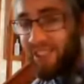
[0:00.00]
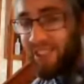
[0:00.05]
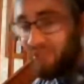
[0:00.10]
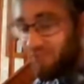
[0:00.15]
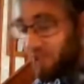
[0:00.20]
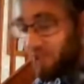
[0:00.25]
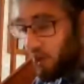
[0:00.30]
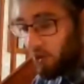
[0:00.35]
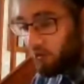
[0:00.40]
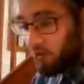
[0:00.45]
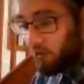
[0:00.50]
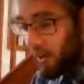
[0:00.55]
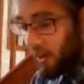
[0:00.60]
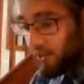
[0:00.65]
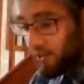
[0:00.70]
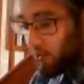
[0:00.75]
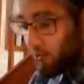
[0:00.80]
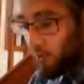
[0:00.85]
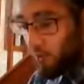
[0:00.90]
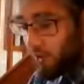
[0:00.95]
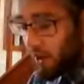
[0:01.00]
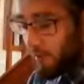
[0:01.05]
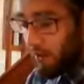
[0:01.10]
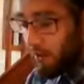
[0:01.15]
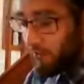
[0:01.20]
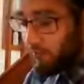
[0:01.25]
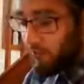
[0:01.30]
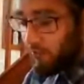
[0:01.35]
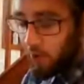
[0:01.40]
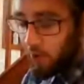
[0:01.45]
human being who's not trying
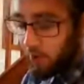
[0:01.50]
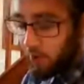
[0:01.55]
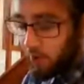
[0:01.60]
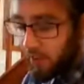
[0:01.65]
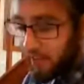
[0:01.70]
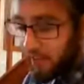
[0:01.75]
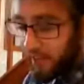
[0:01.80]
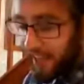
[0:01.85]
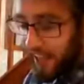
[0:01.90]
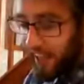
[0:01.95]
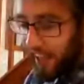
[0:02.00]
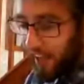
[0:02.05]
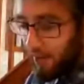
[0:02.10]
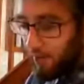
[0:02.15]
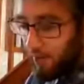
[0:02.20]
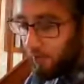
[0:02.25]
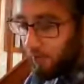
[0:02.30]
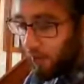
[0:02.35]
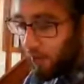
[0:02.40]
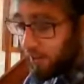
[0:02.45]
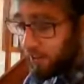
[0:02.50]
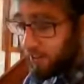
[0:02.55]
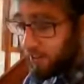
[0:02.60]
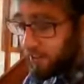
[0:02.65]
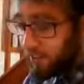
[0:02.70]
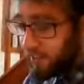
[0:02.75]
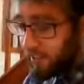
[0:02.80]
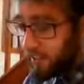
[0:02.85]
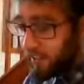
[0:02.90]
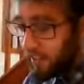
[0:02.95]
to worry about food, that
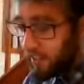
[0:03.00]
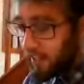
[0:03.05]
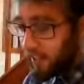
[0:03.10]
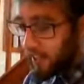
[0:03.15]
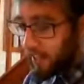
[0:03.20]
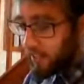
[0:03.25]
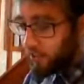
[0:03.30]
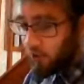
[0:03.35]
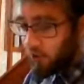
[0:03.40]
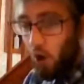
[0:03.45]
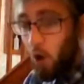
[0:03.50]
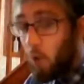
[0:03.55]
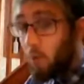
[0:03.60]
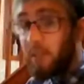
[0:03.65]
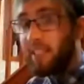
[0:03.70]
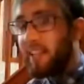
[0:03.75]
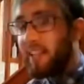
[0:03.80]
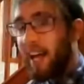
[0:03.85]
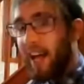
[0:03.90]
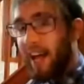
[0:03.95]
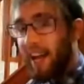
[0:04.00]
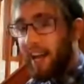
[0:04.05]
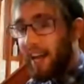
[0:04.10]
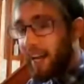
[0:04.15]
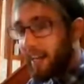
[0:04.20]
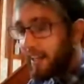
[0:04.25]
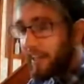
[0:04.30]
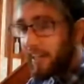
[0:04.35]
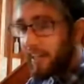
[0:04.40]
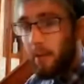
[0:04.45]
voice is always
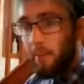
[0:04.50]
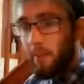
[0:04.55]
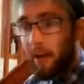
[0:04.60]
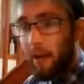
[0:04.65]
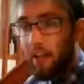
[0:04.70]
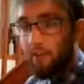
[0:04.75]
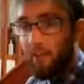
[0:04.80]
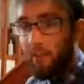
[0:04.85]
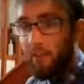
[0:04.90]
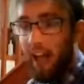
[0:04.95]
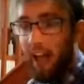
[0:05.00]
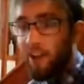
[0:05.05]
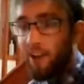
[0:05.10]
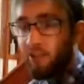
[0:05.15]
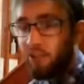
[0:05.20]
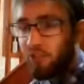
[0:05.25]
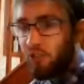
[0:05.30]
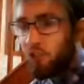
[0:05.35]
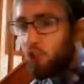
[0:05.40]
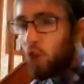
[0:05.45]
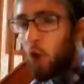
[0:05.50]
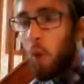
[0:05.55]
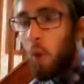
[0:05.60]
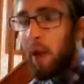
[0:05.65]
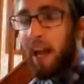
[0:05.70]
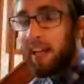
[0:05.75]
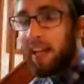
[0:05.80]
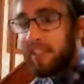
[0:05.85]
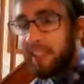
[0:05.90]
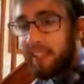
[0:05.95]
there, niggling in the back of your head, just
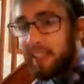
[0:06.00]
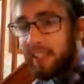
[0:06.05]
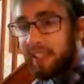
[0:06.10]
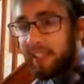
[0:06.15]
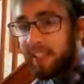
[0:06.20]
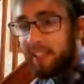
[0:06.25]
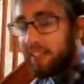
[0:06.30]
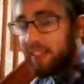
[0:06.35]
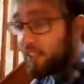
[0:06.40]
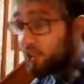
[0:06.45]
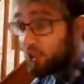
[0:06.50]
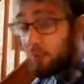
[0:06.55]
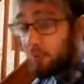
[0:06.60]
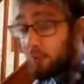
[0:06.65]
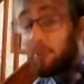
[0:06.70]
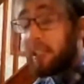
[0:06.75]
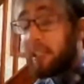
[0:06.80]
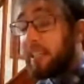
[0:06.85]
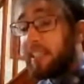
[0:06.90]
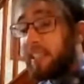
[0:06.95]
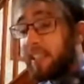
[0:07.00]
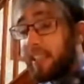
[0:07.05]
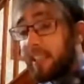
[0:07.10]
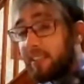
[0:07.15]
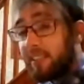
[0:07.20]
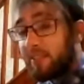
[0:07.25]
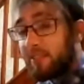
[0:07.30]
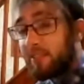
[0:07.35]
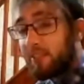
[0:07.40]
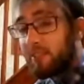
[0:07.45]
going at you. Then you shouldn't be
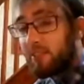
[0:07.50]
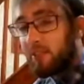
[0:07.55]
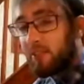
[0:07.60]
eating that.